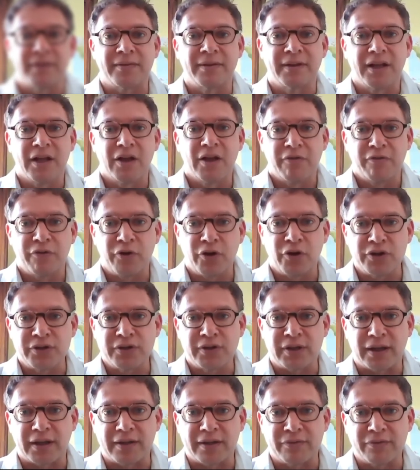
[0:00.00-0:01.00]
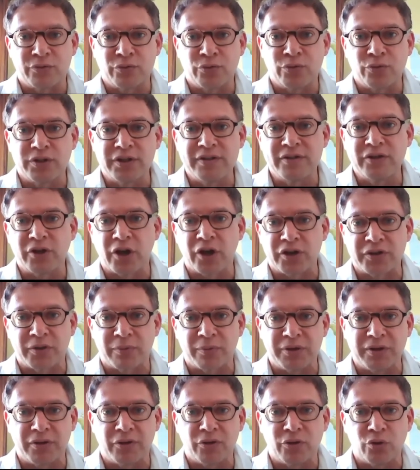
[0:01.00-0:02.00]
First, I have to discuss a
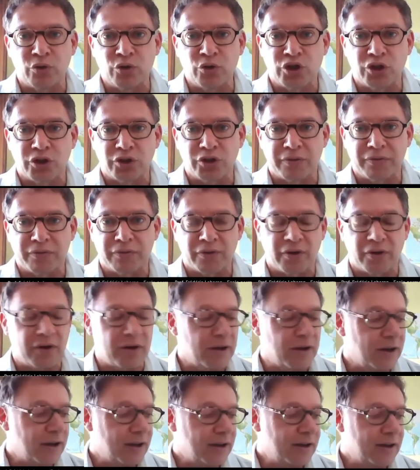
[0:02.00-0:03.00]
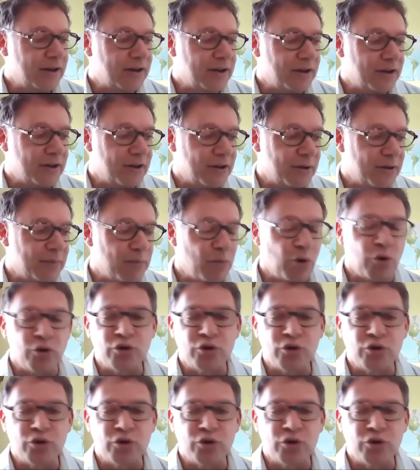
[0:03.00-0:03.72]
bit the notion of modes of